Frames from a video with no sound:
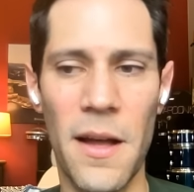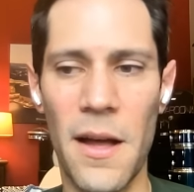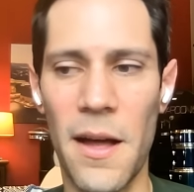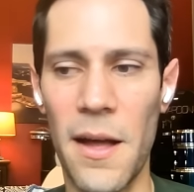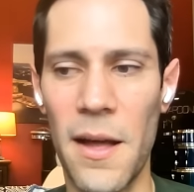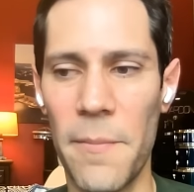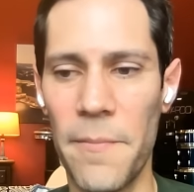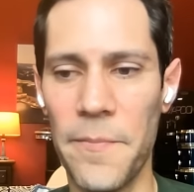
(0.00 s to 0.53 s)

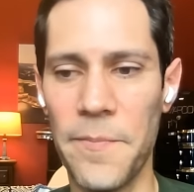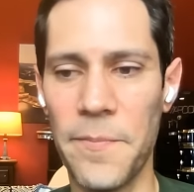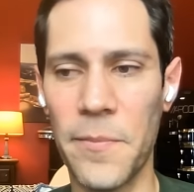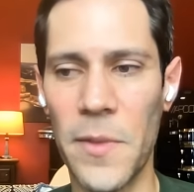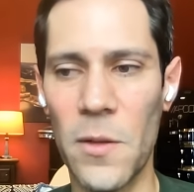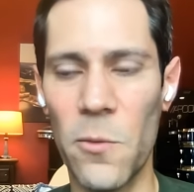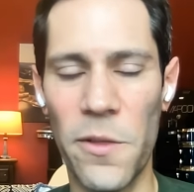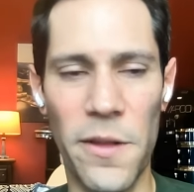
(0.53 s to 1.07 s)

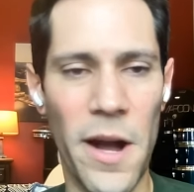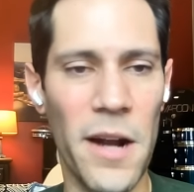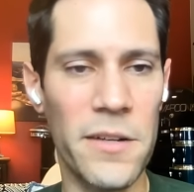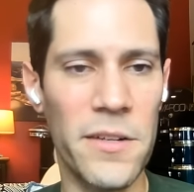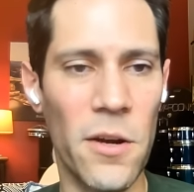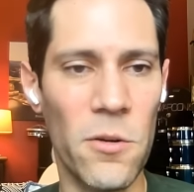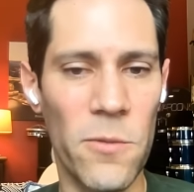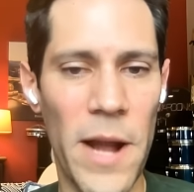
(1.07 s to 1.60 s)
with
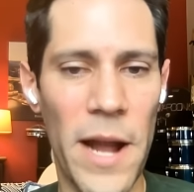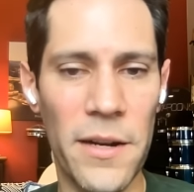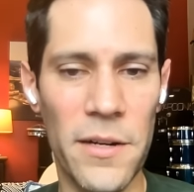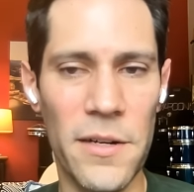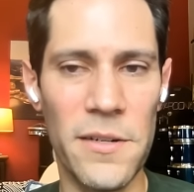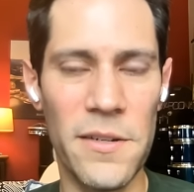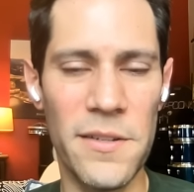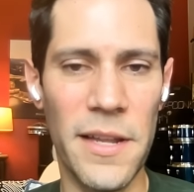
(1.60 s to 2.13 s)
Octone
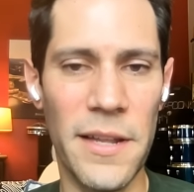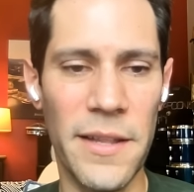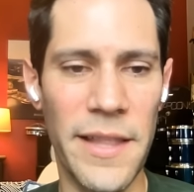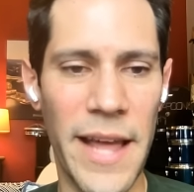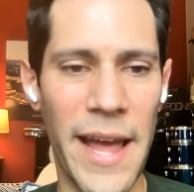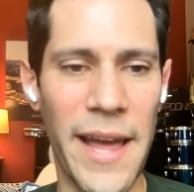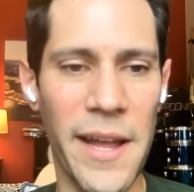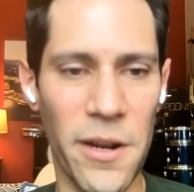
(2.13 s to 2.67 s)
Records, and
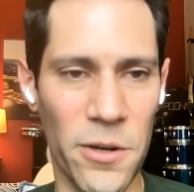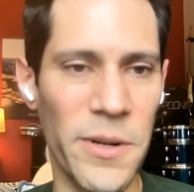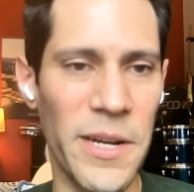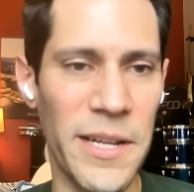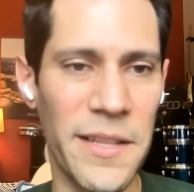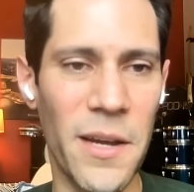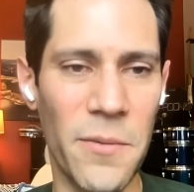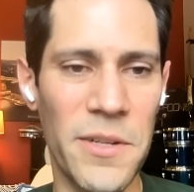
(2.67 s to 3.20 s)
they
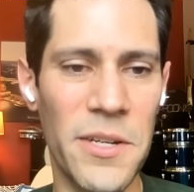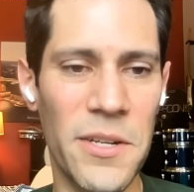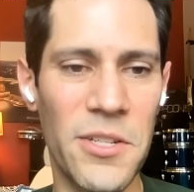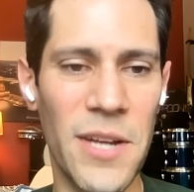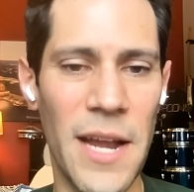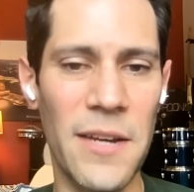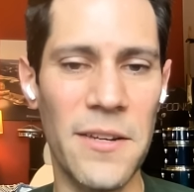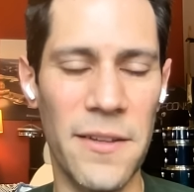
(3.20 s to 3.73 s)
agreed that we should
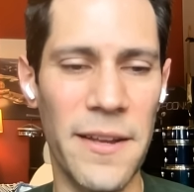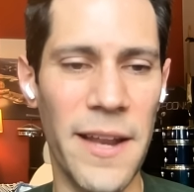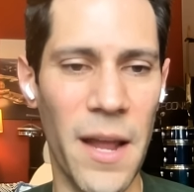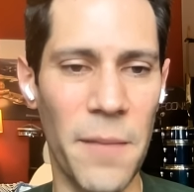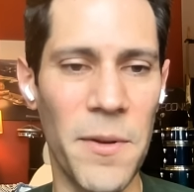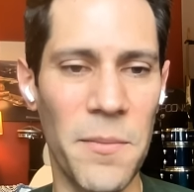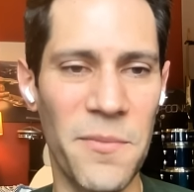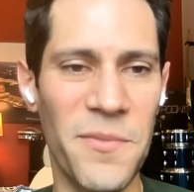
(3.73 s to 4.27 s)
change the
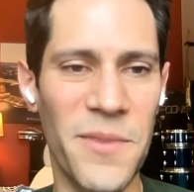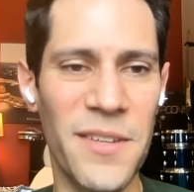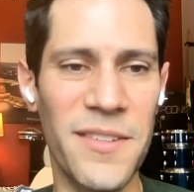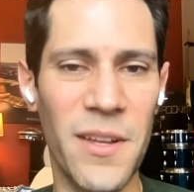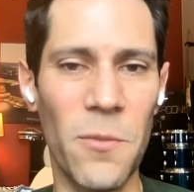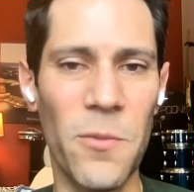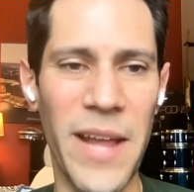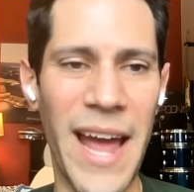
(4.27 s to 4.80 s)
name, and
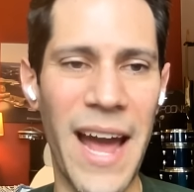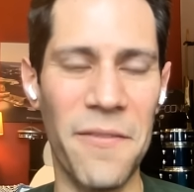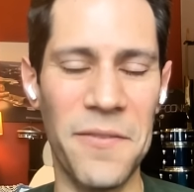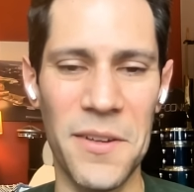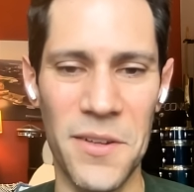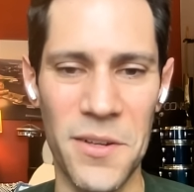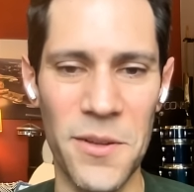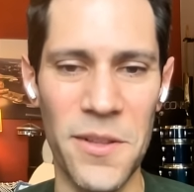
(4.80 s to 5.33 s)
said we have
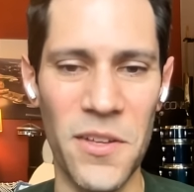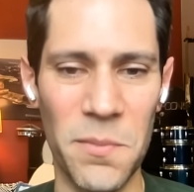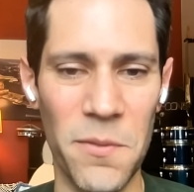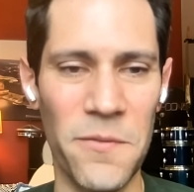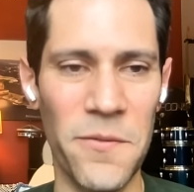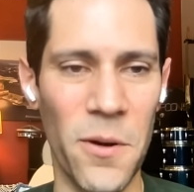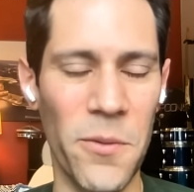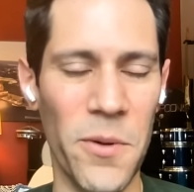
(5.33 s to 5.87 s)
to do this
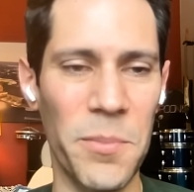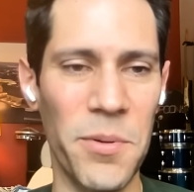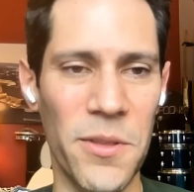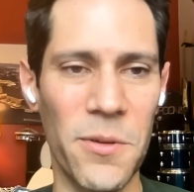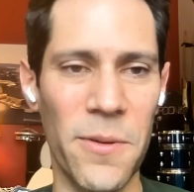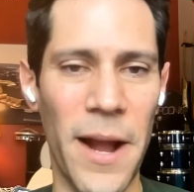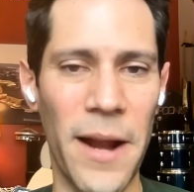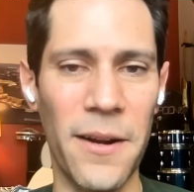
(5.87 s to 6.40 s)
before we put
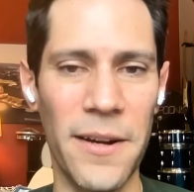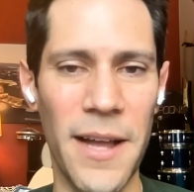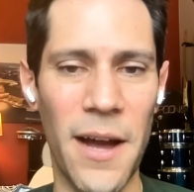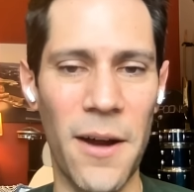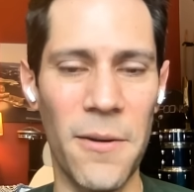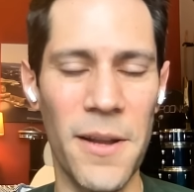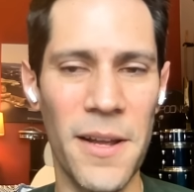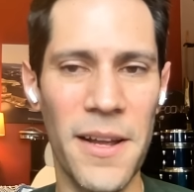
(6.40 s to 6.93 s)
the record
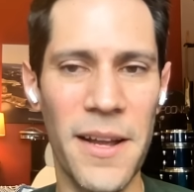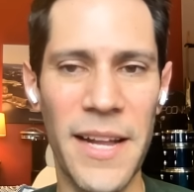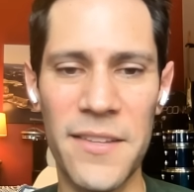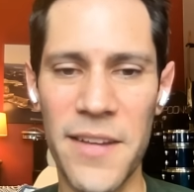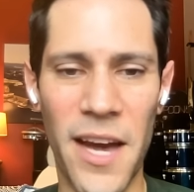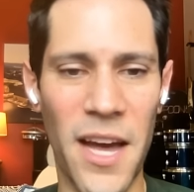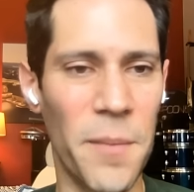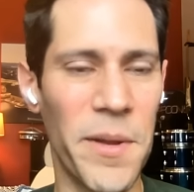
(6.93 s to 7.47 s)
out. It's
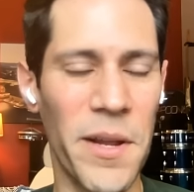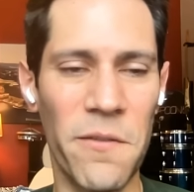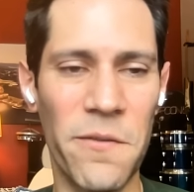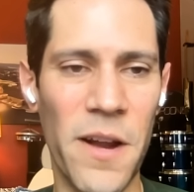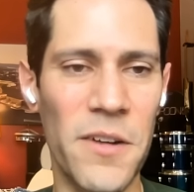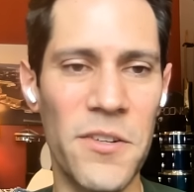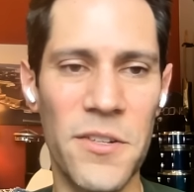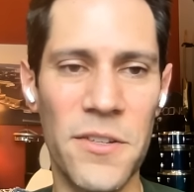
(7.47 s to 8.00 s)
got to be a
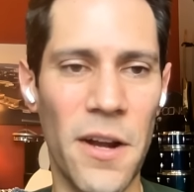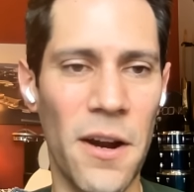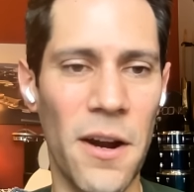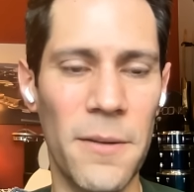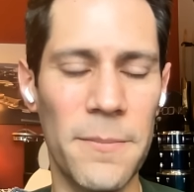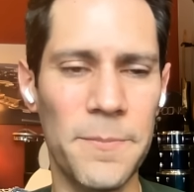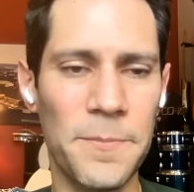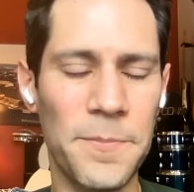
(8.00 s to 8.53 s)
fresh
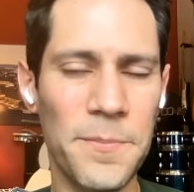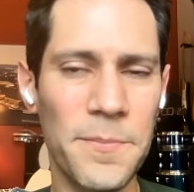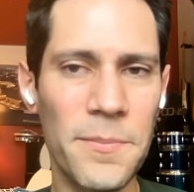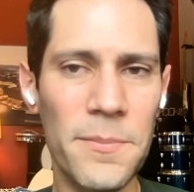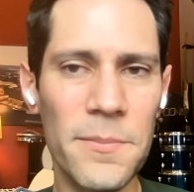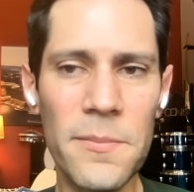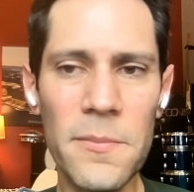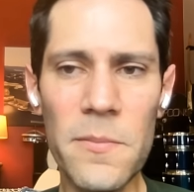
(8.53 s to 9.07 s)
start.
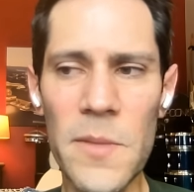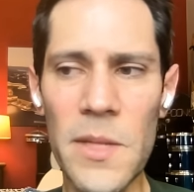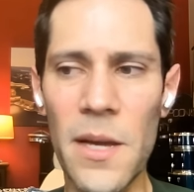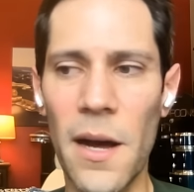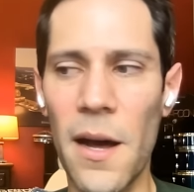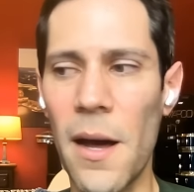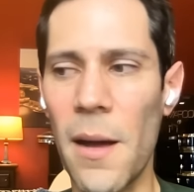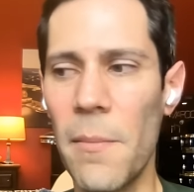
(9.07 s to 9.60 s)

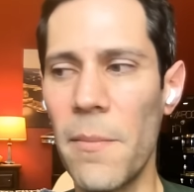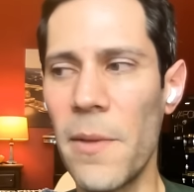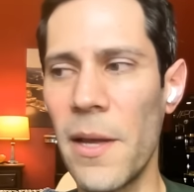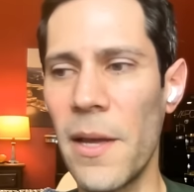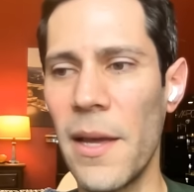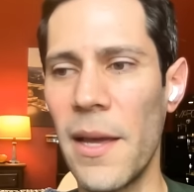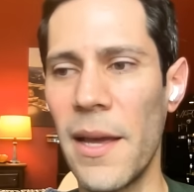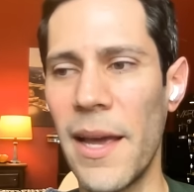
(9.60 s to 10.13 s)
And
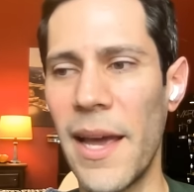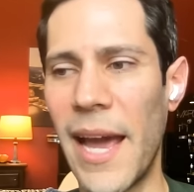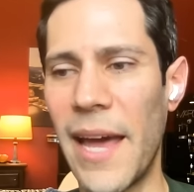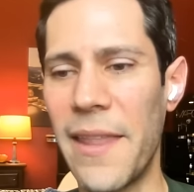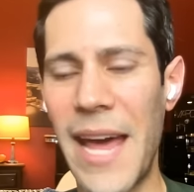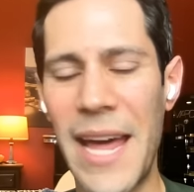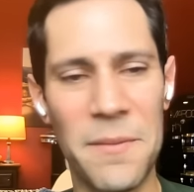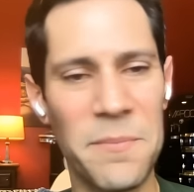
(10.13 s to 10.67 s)

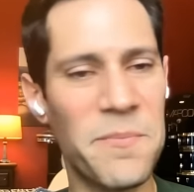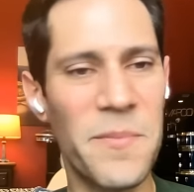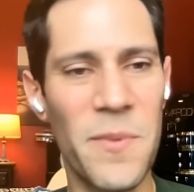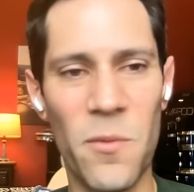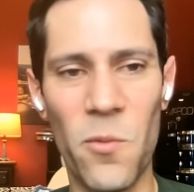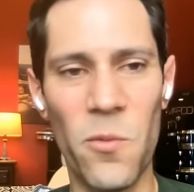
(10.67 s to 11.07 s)
then